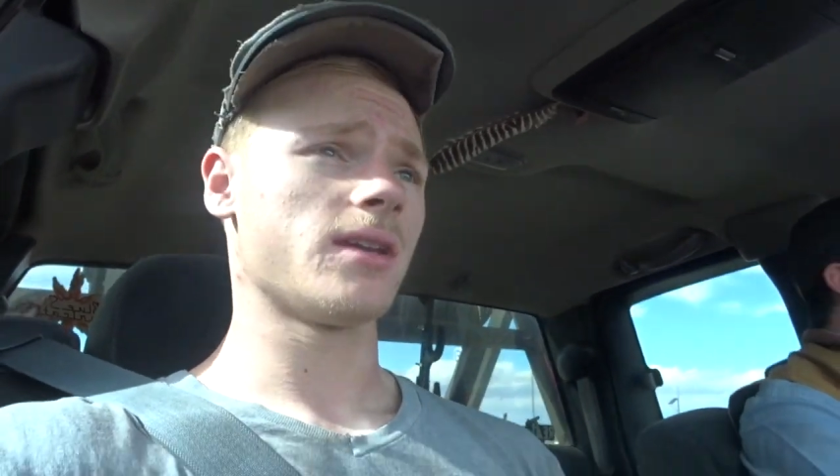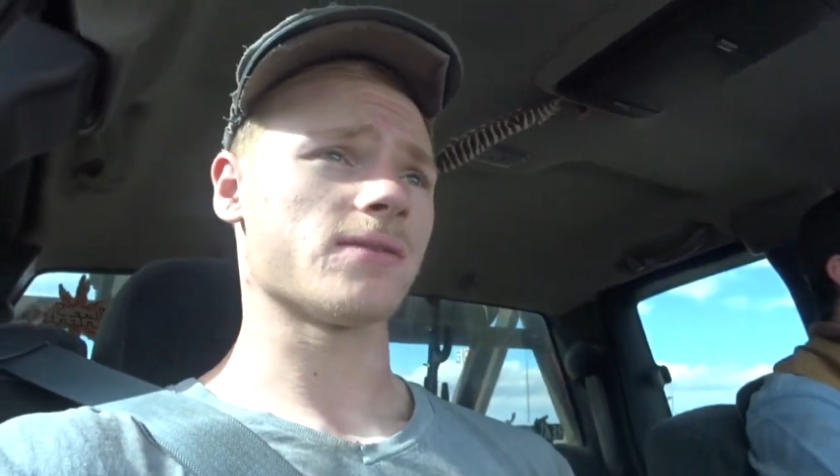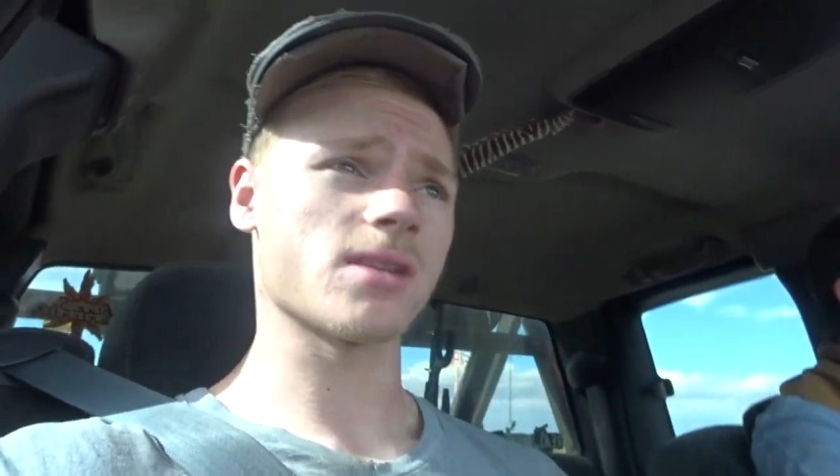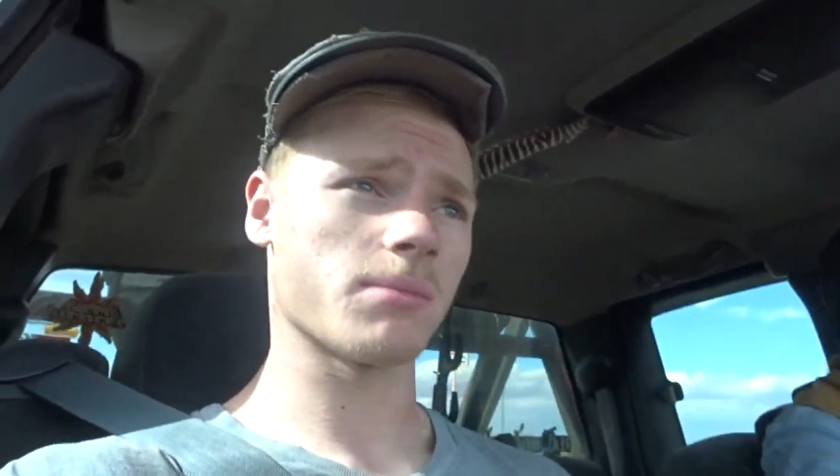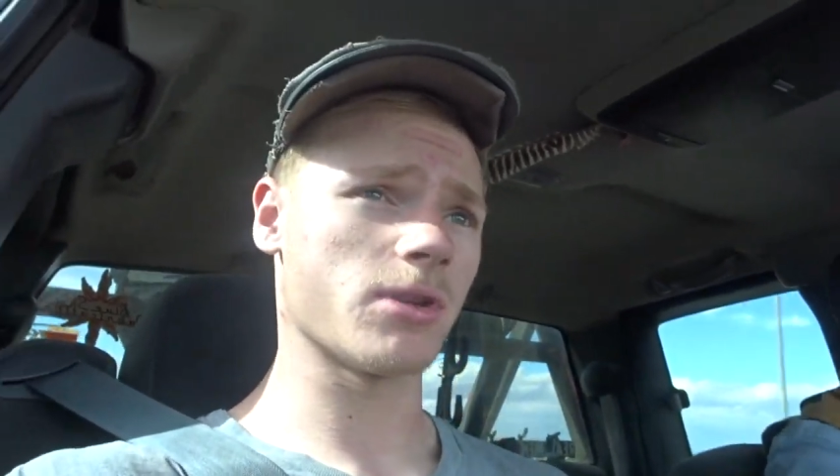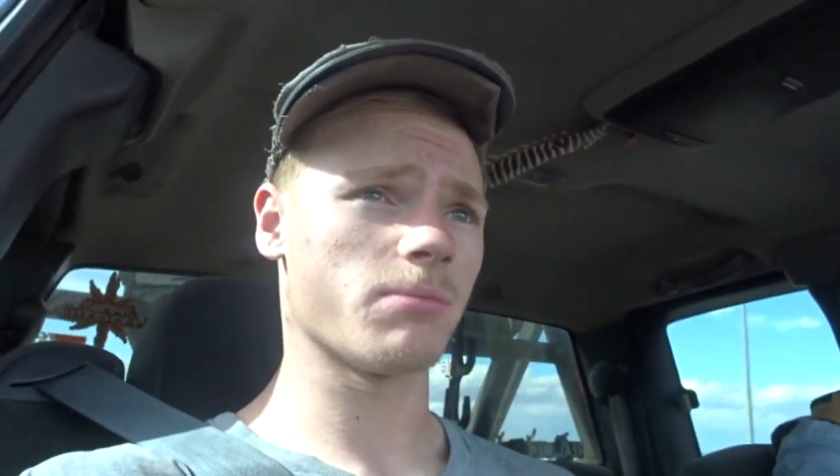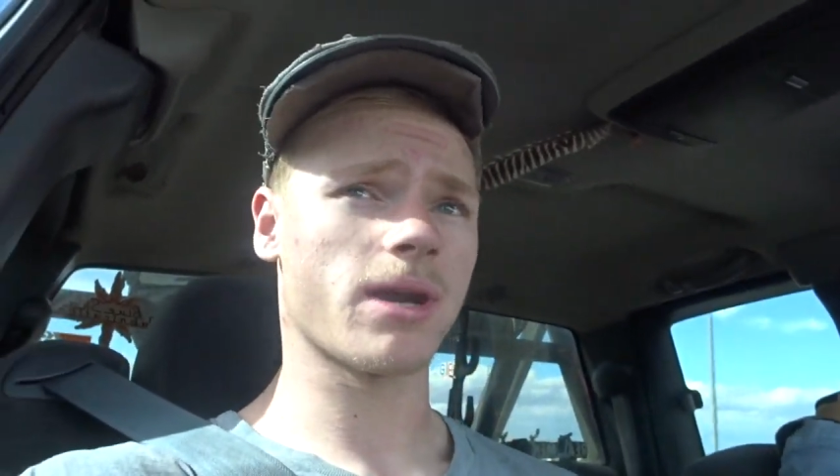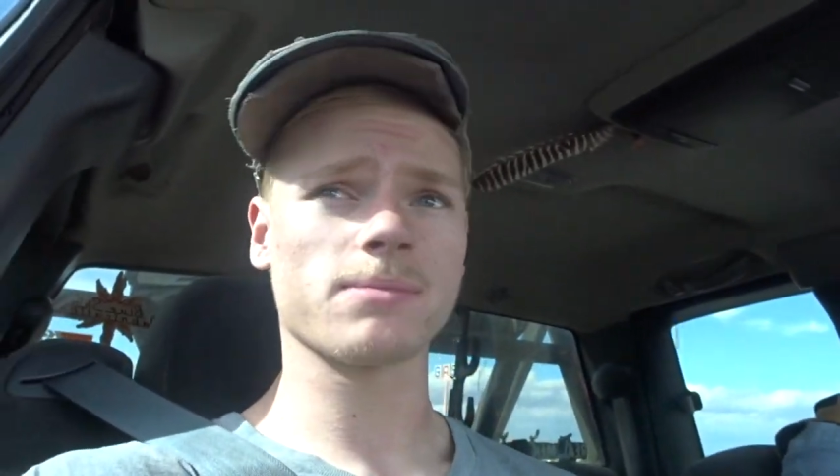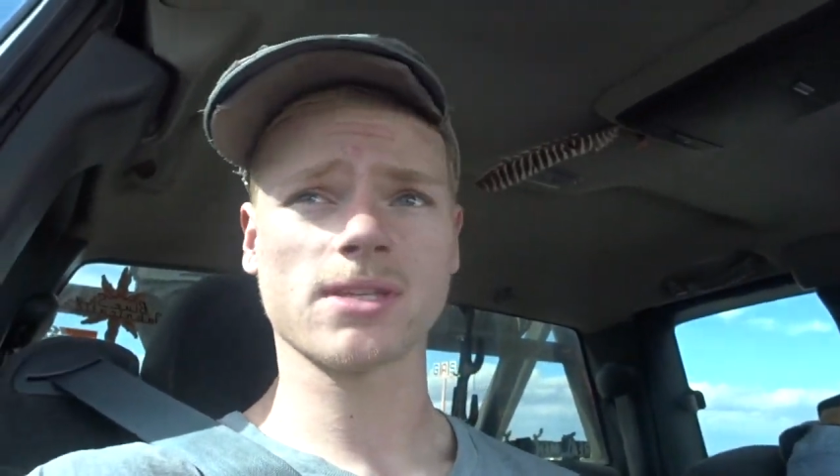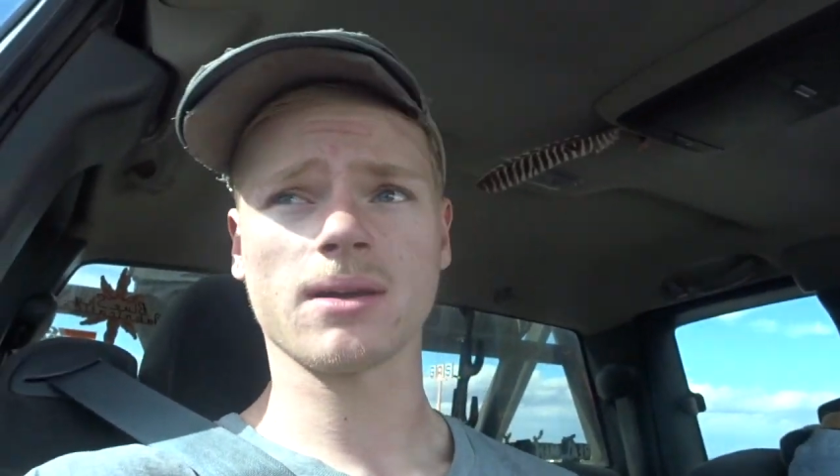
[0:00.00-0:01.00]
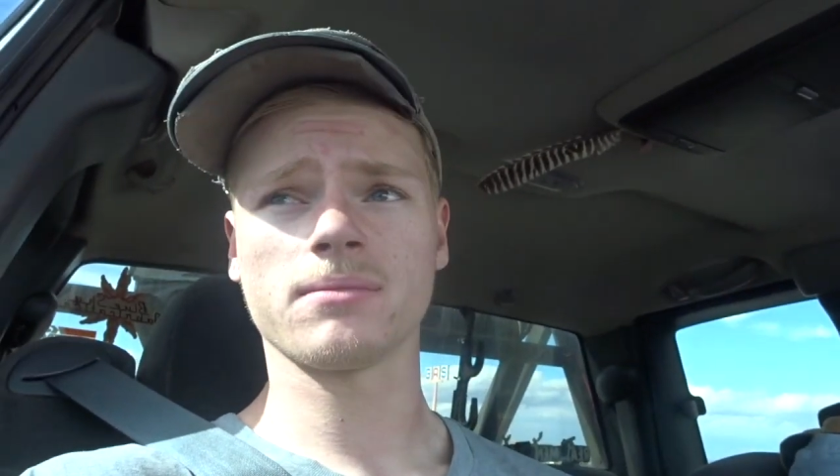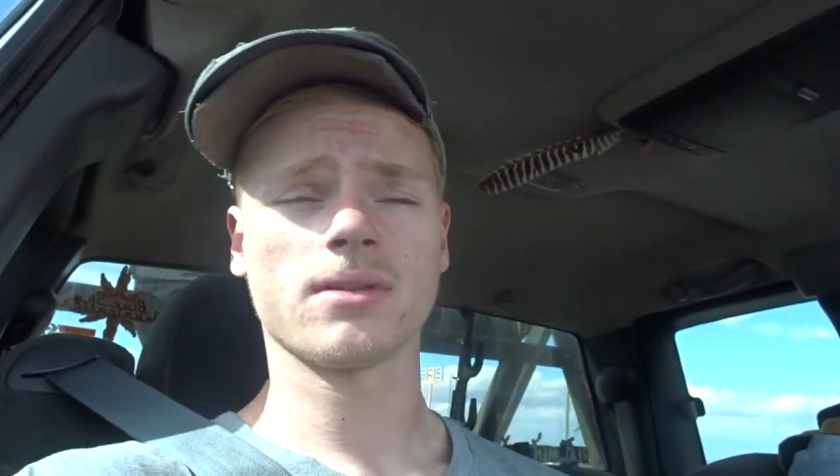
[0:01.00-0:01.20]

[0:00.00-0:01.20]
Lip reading: If something new pops up, we